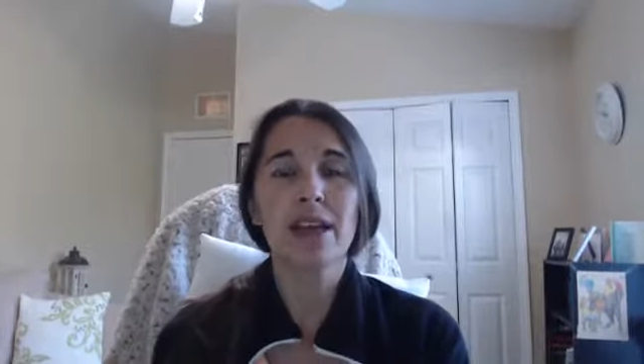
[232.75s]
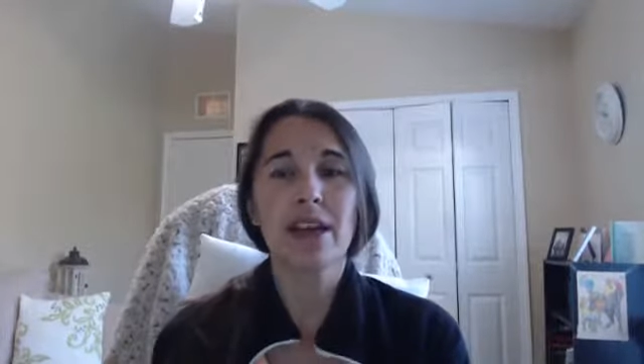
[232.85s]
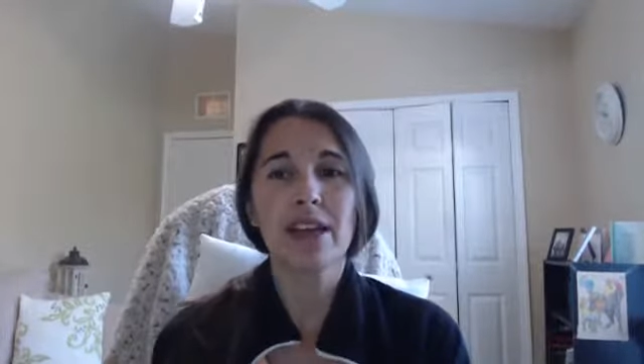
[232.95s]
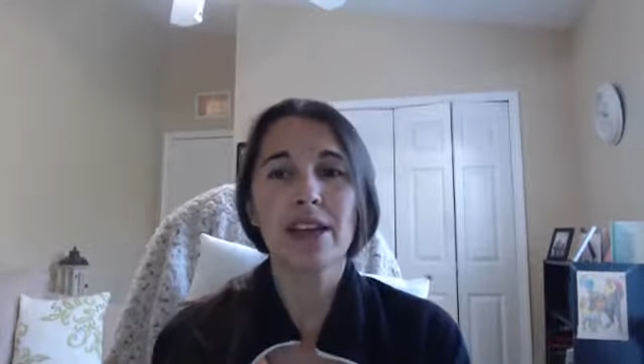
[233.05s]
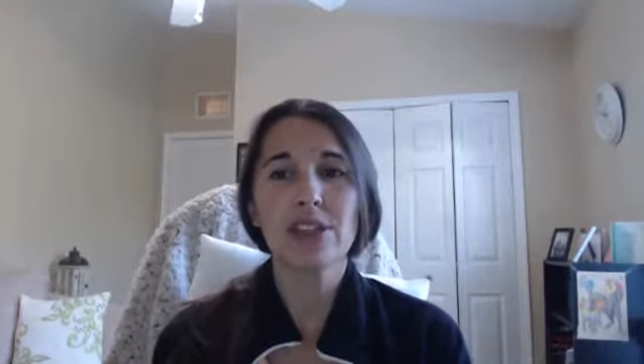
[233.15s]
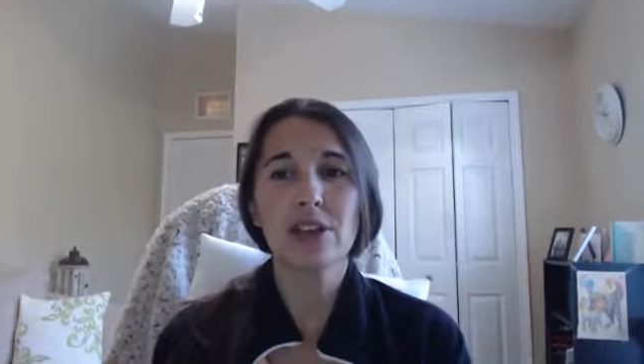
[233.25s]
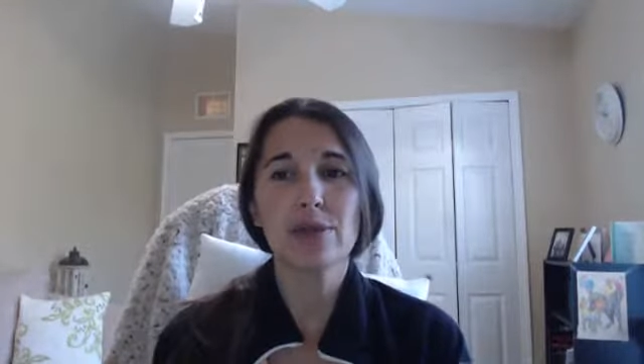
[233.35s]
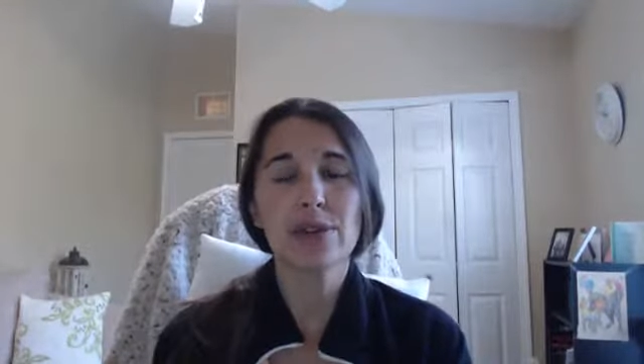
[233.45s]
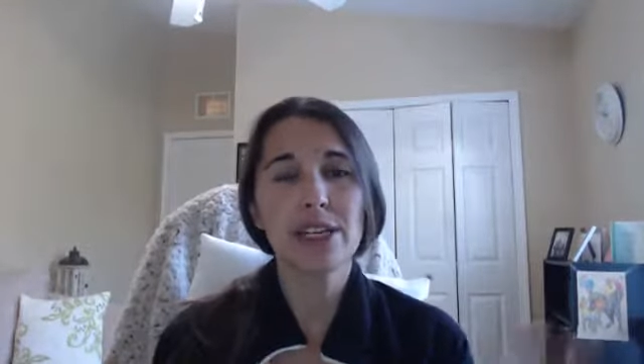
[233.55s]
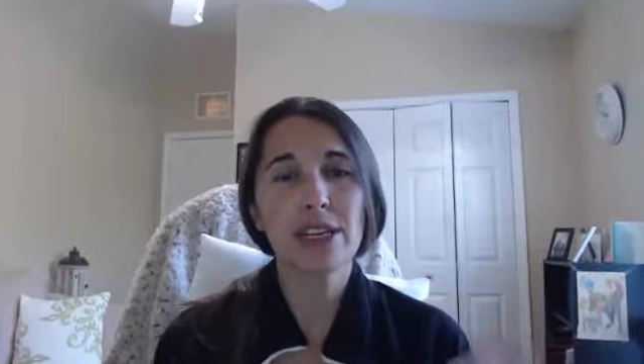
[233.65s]
And so I
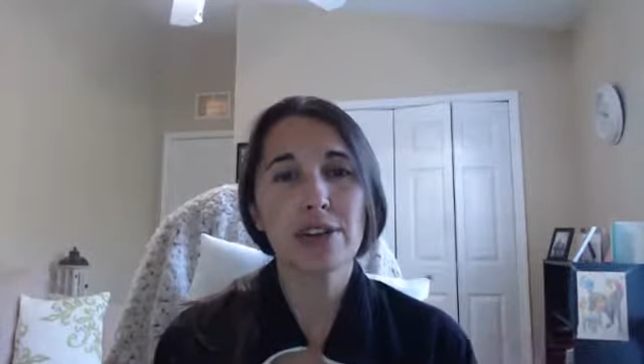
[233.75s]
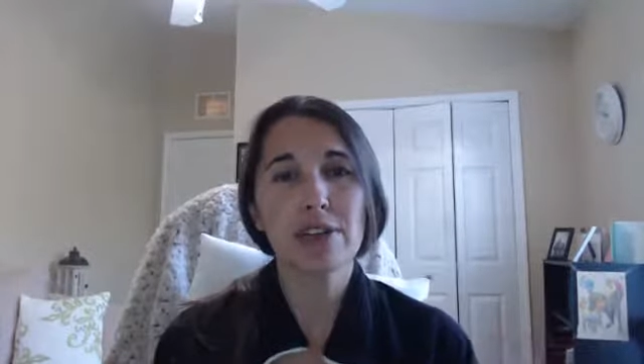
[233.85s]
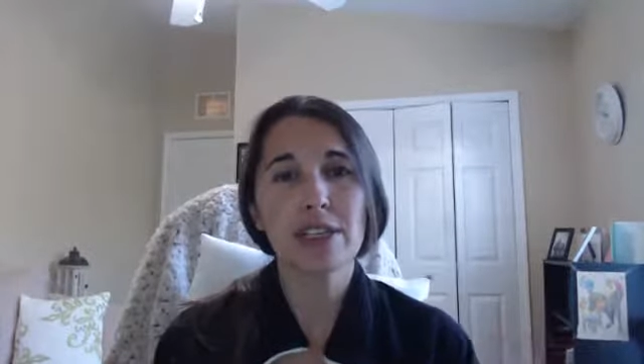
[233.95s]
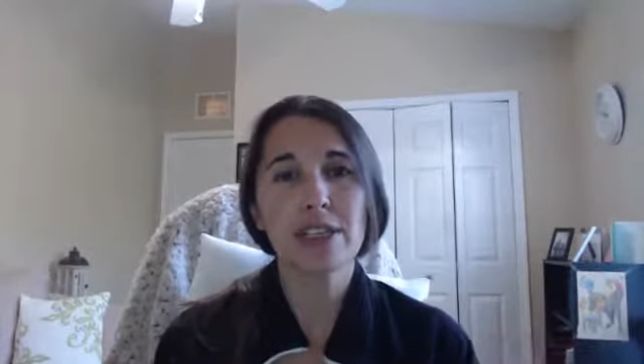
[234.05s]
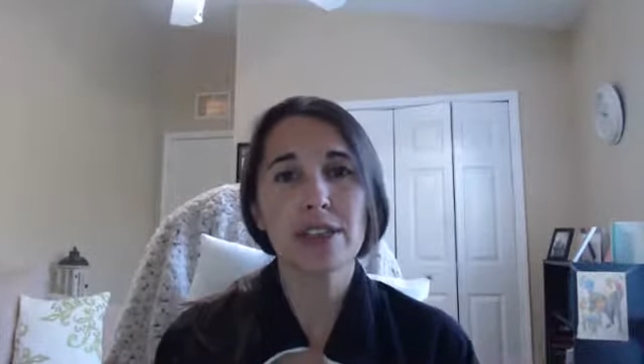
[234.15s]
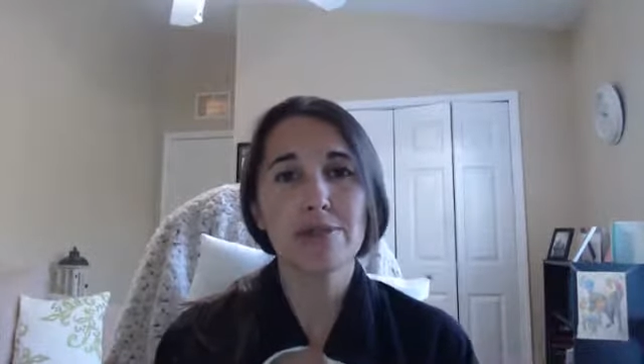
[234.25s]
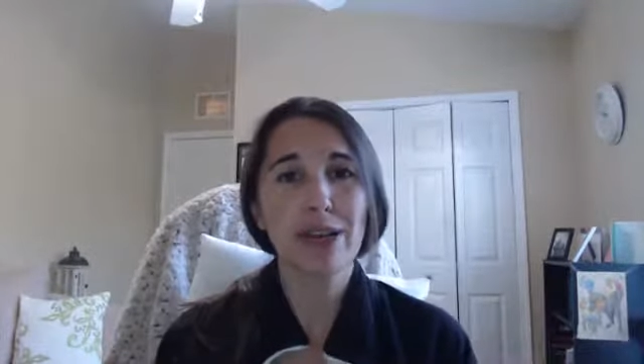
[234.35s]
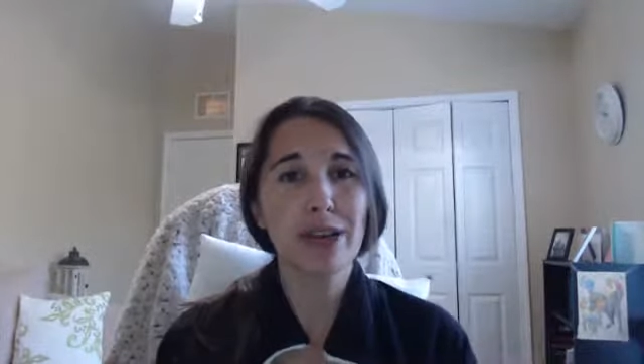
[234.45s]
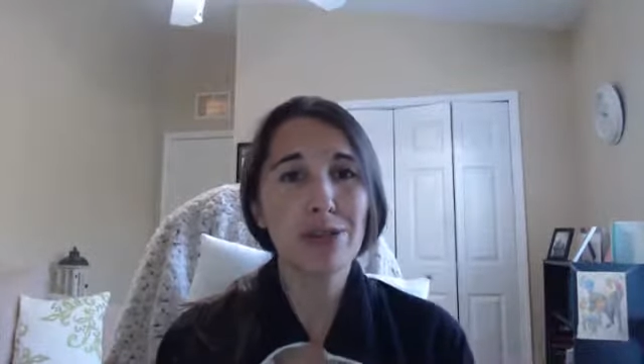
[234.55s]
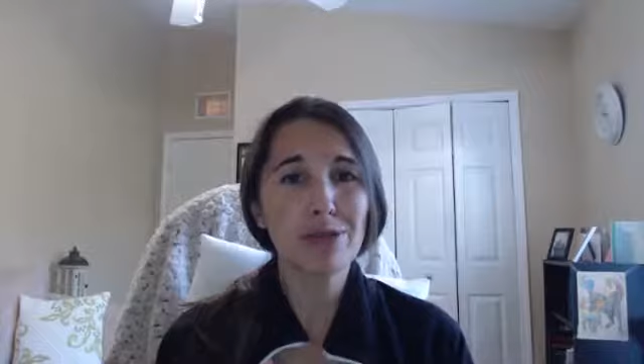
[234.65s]
really encourage
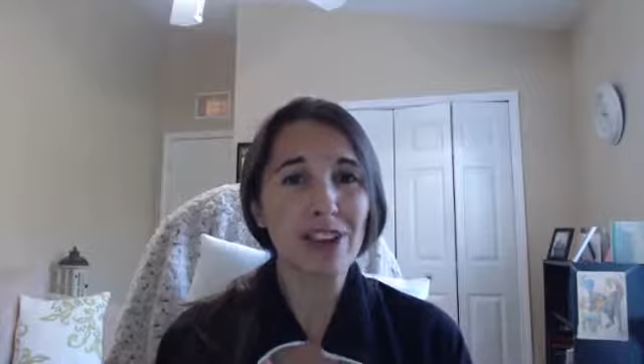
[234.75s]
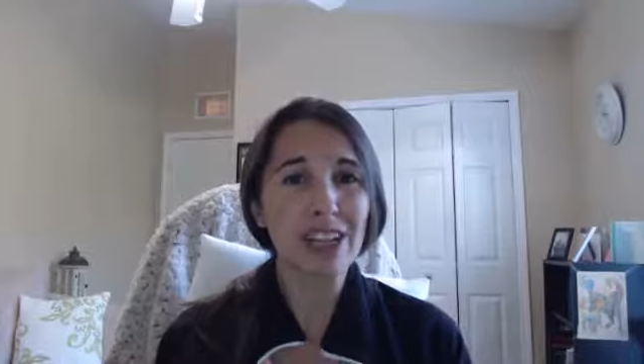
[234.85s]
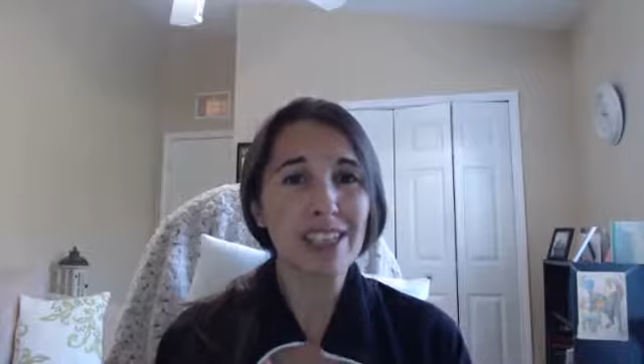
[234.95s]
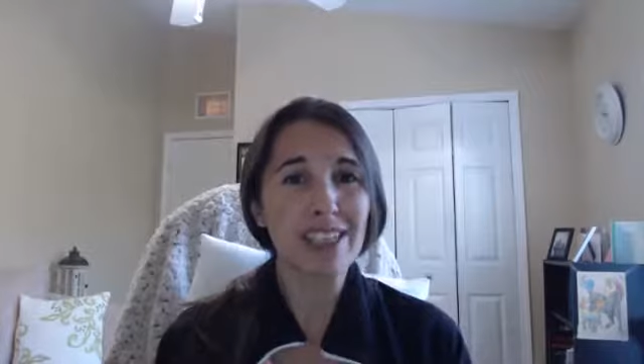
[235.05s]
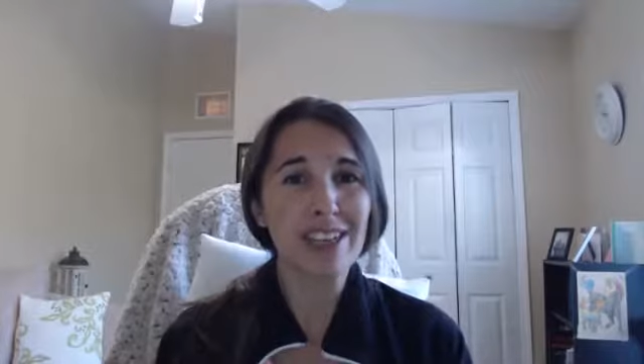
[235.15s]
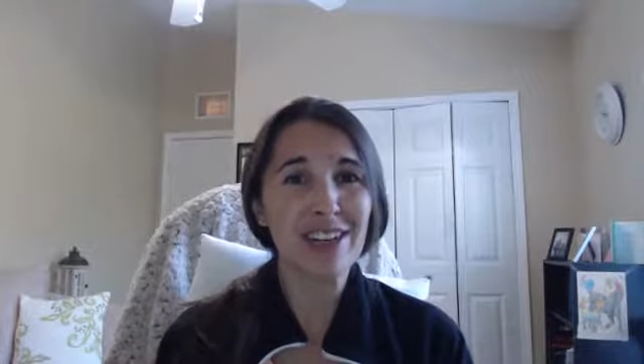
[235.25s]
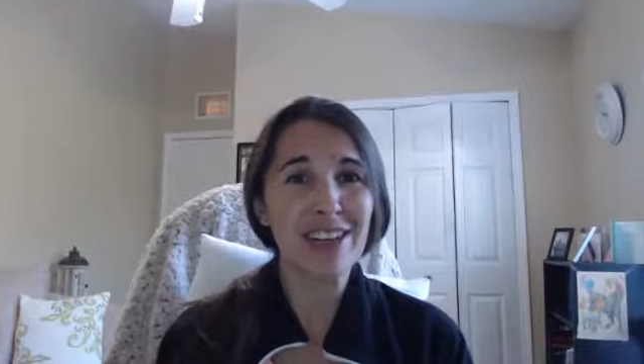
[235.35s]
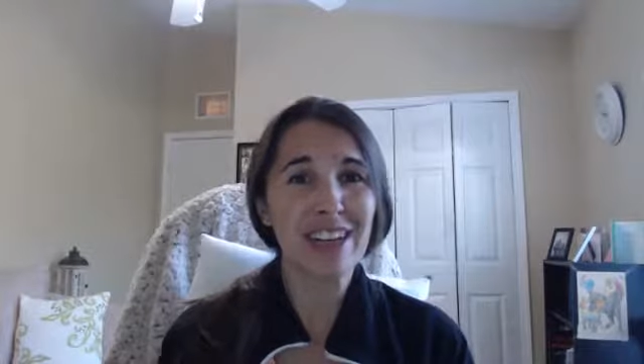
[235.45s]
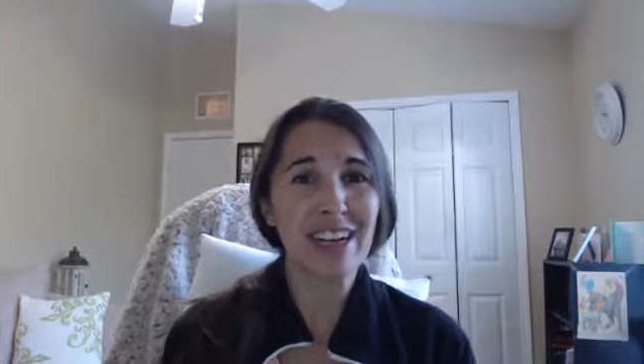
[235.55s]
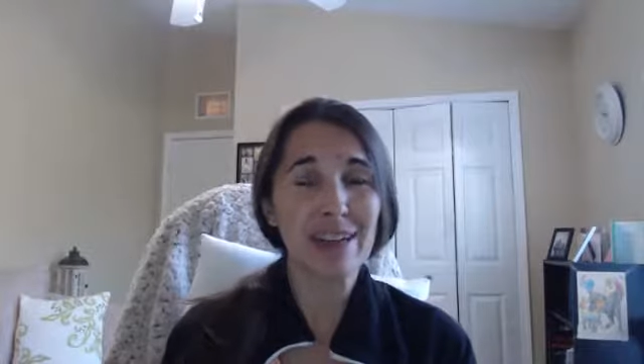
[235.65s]
my coach friends here
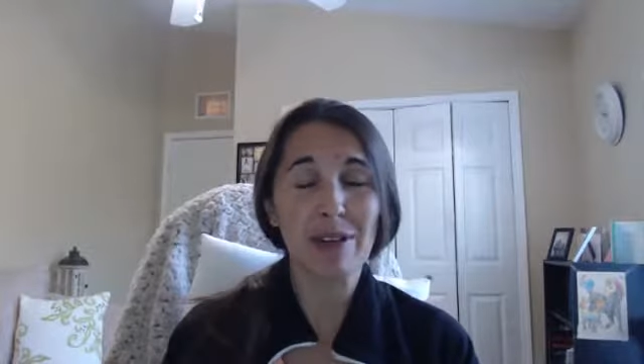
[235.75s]
that um,